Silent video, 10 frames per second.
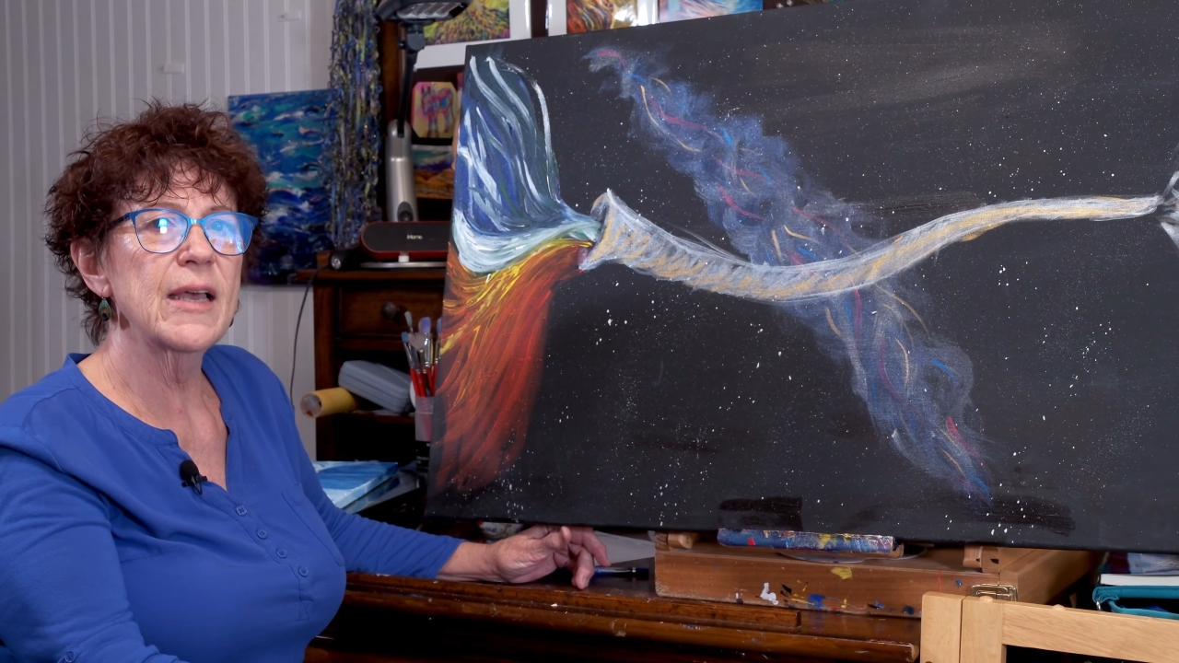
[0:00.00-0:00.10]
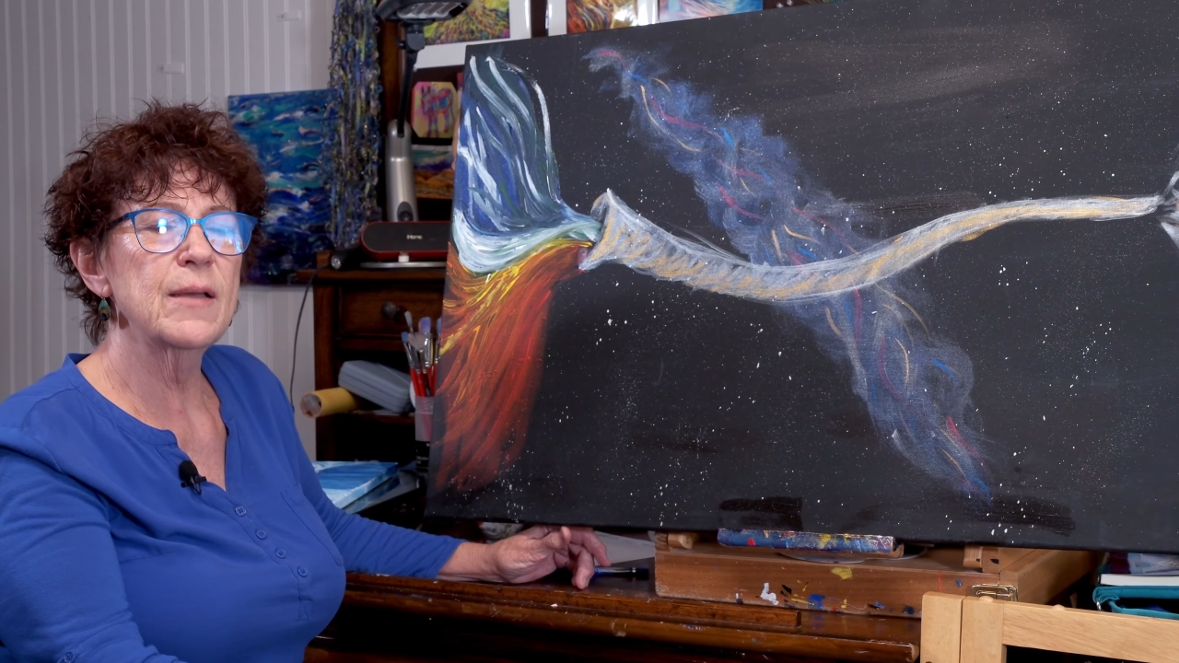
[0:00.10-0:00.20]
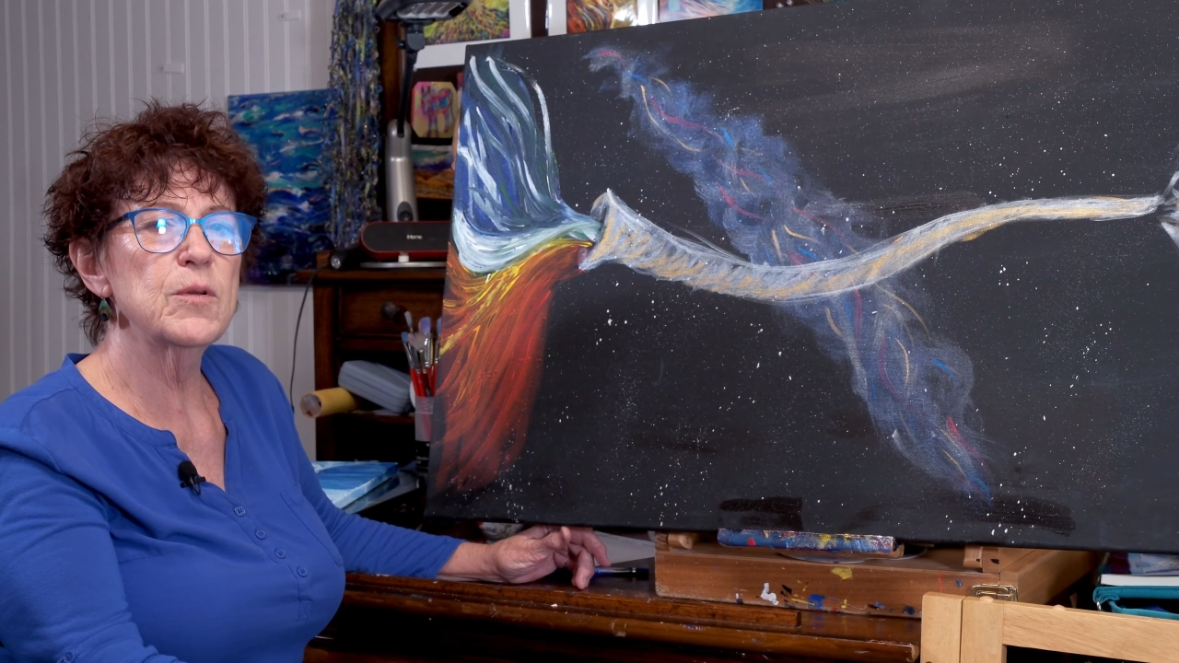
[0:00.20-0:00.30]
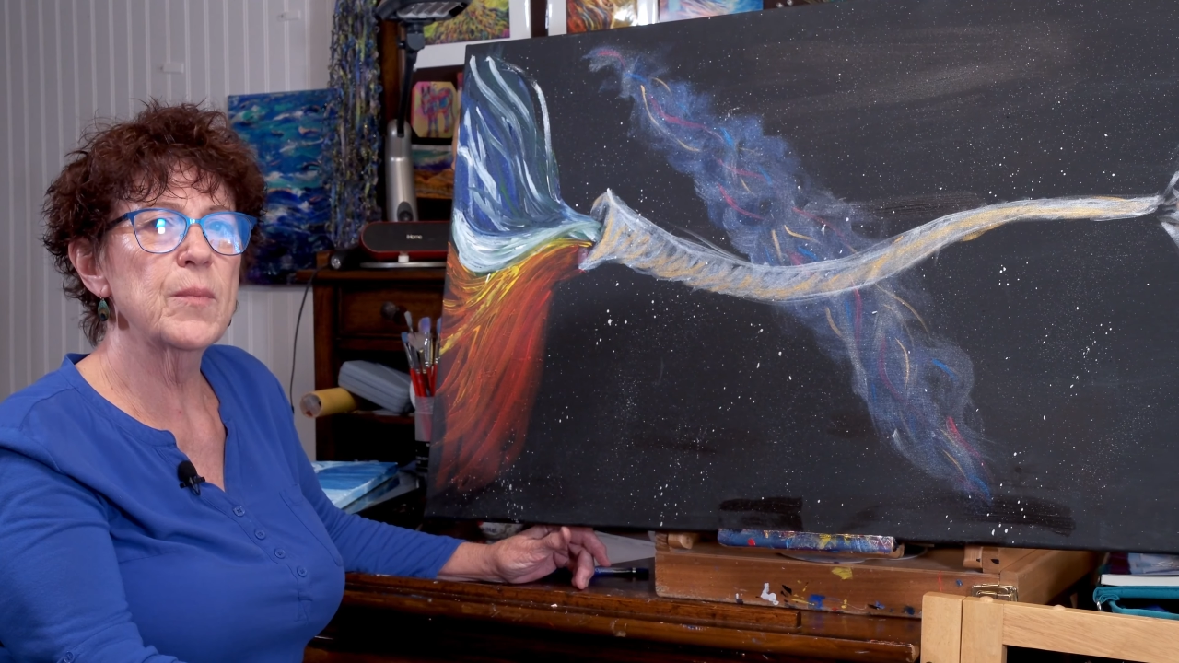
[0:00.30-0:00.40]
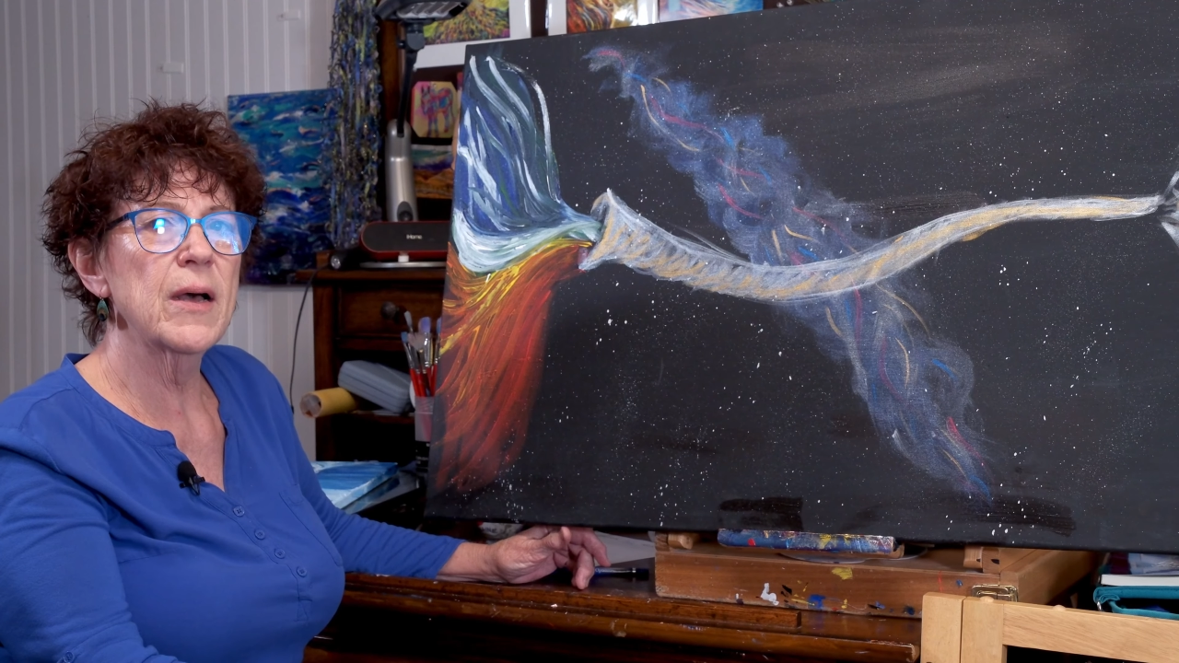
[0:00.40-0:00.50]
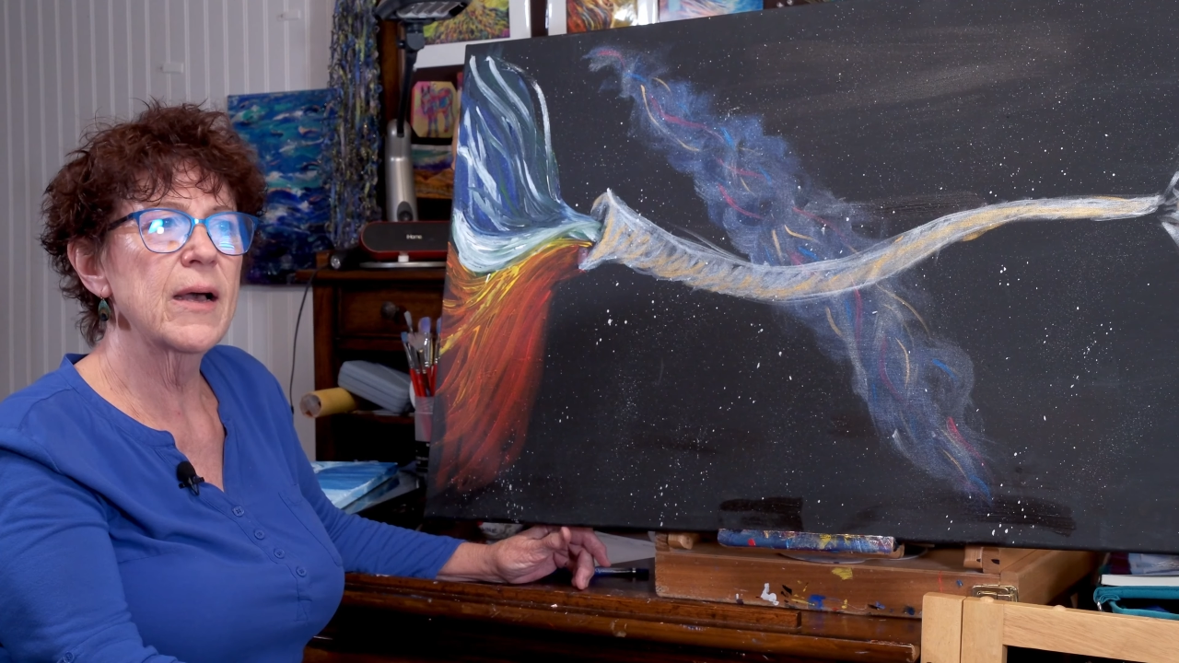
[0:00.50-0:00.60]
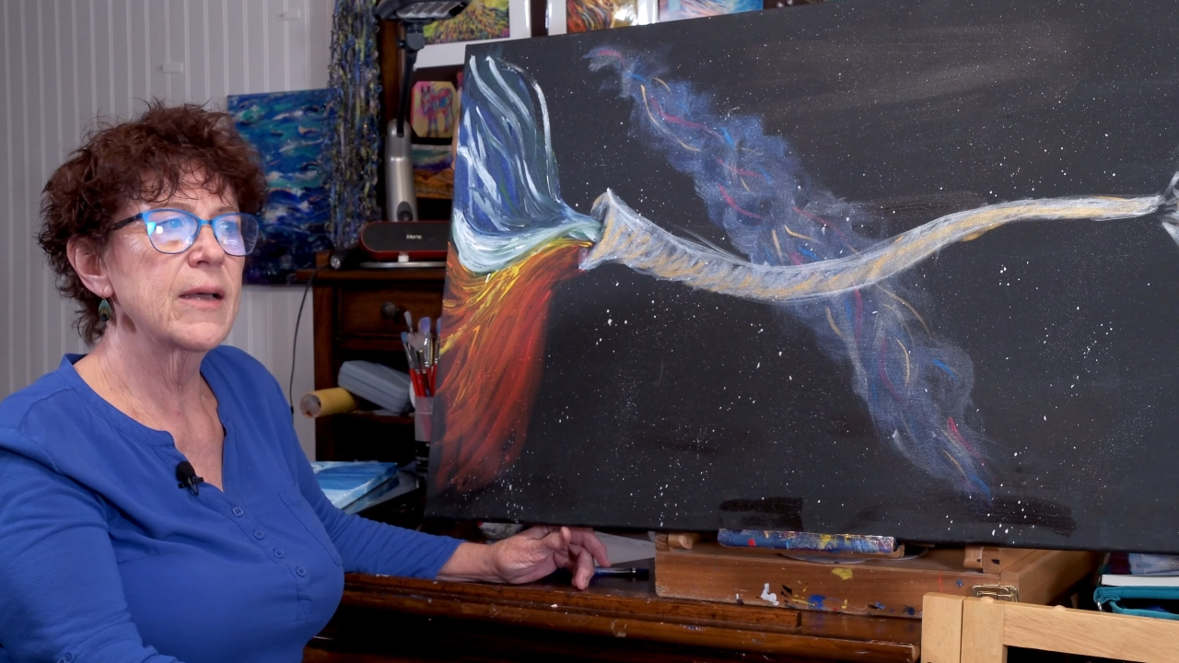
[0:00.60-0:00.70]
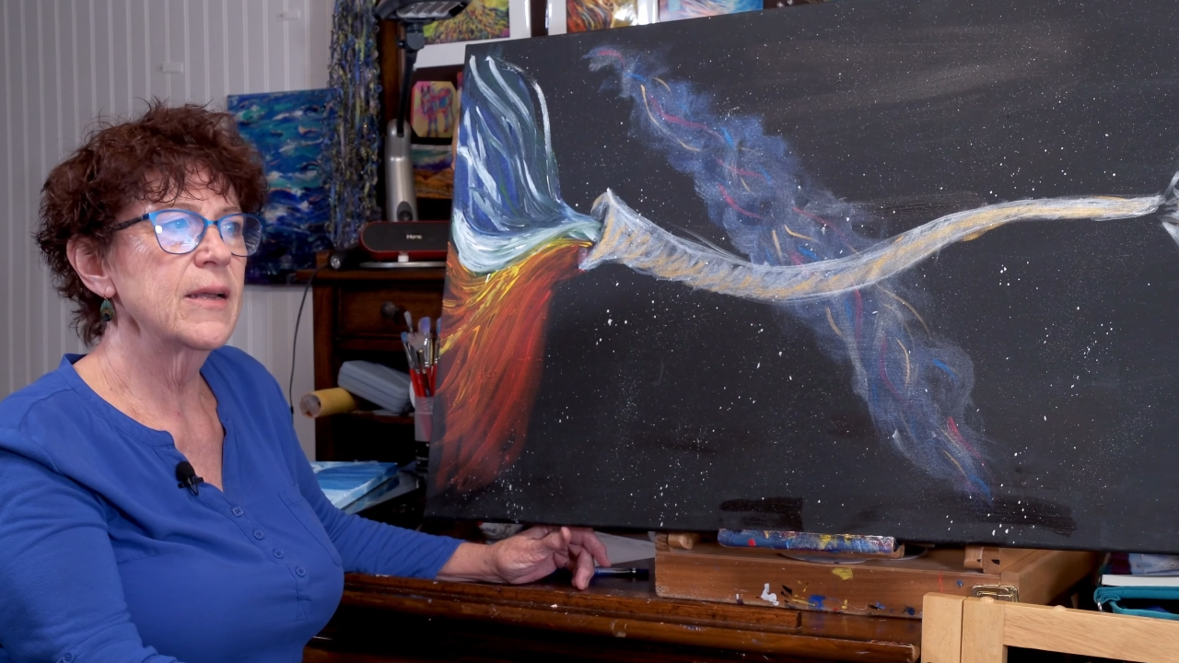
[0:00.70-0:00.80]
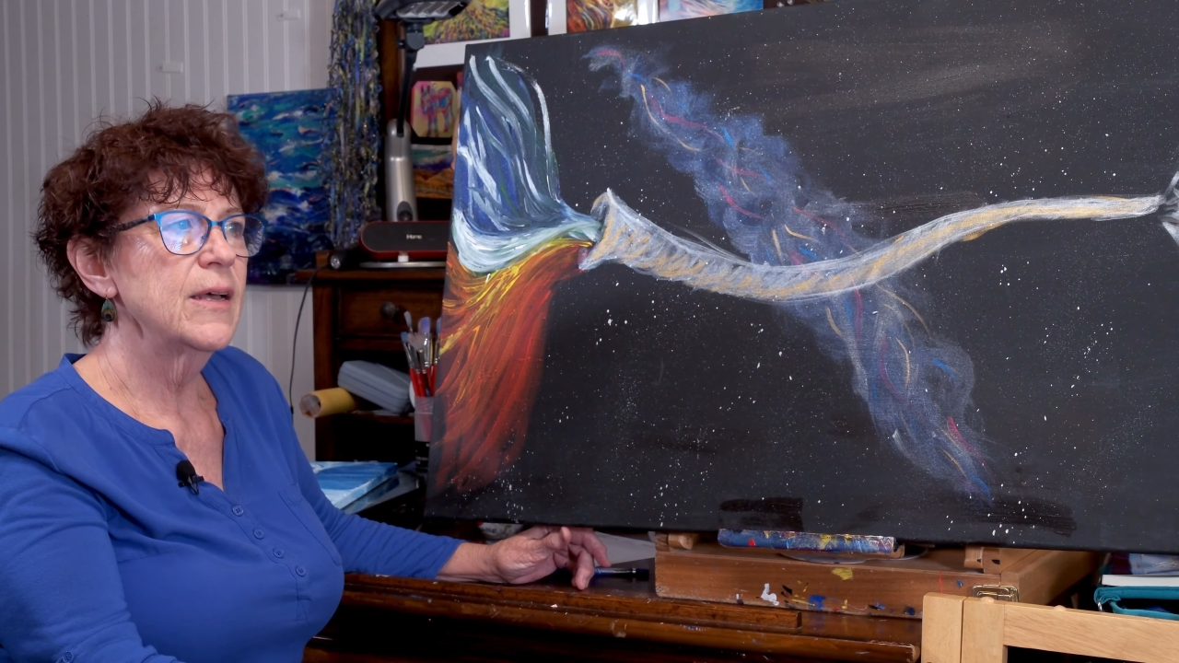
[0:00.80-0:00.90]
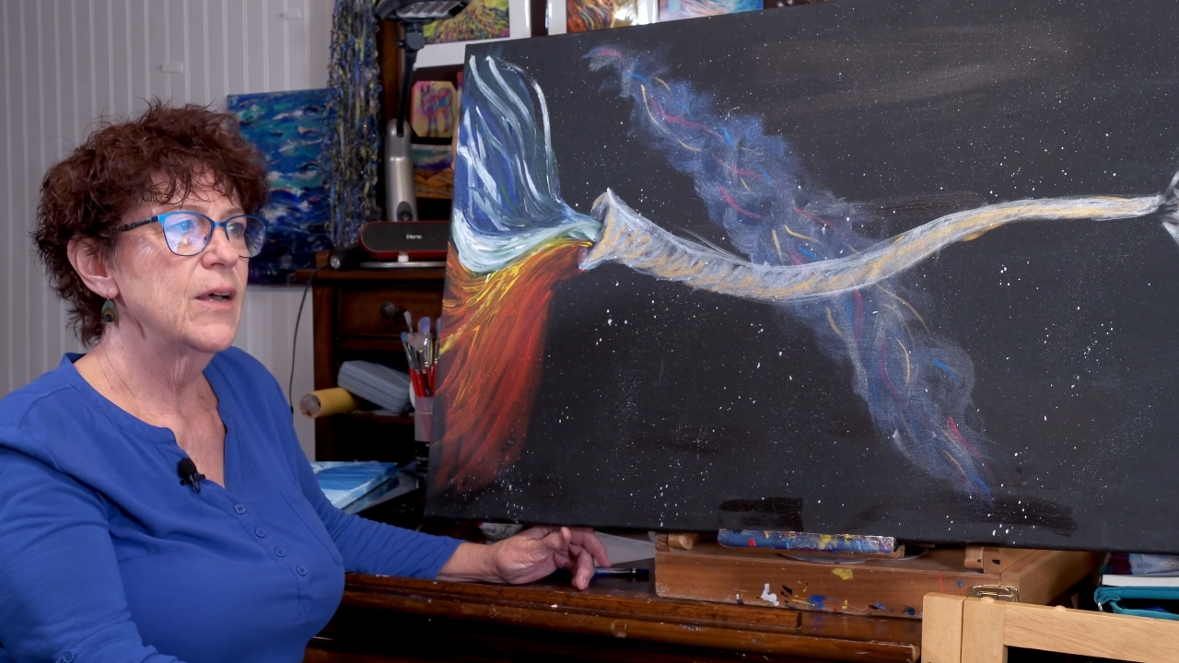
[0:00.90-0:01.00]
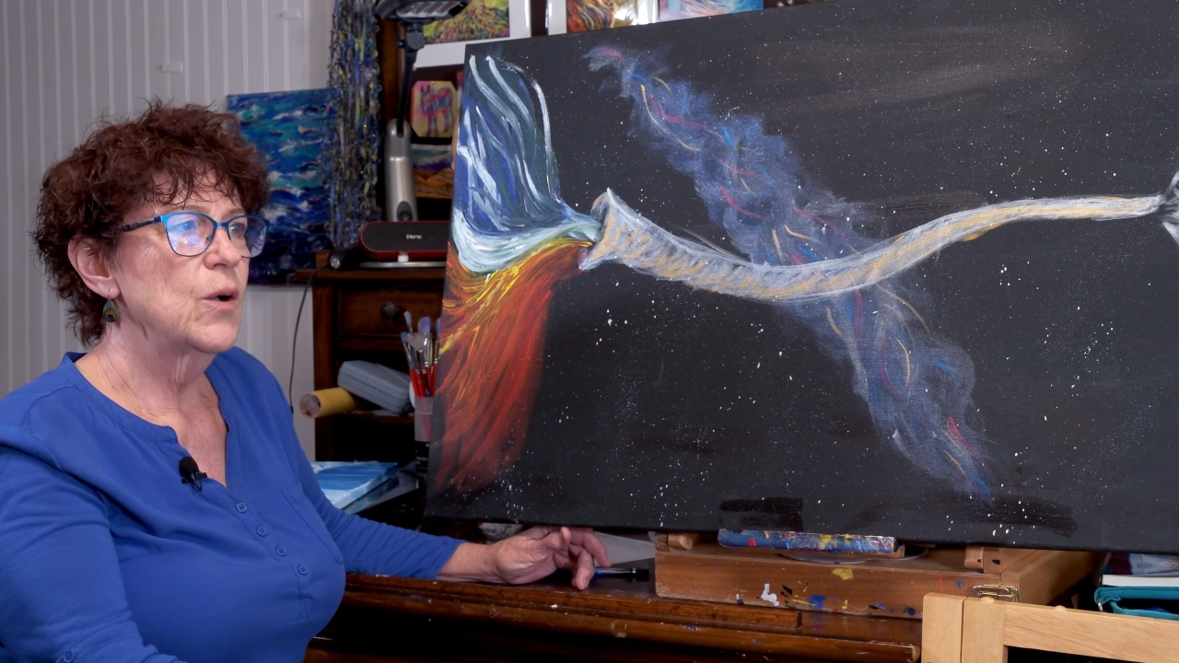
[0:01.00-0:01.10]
came to mind